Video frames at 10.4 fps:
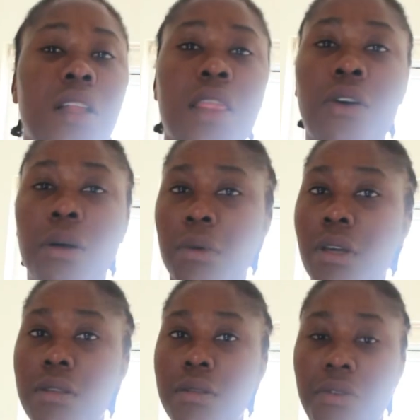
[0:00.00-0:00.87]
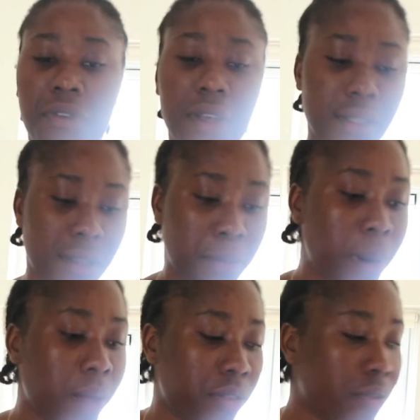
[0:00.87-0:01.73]
Now I'm going to face the
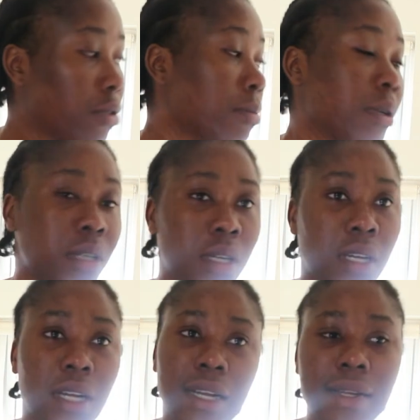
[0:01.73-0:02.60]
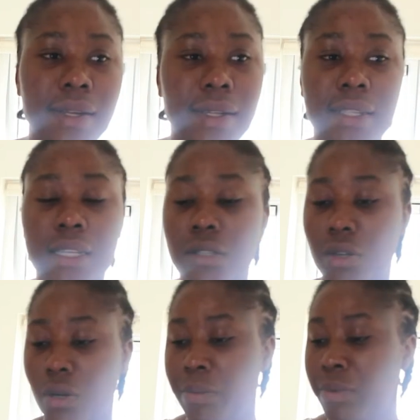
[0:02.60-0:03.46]
bathroom, clean it
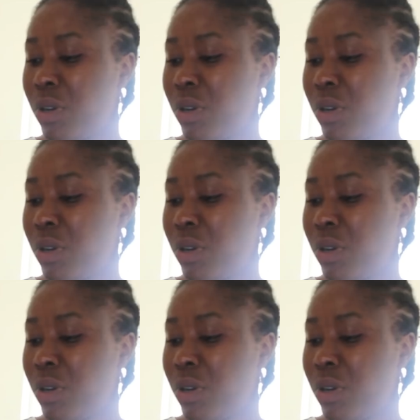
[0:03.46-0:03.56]
up.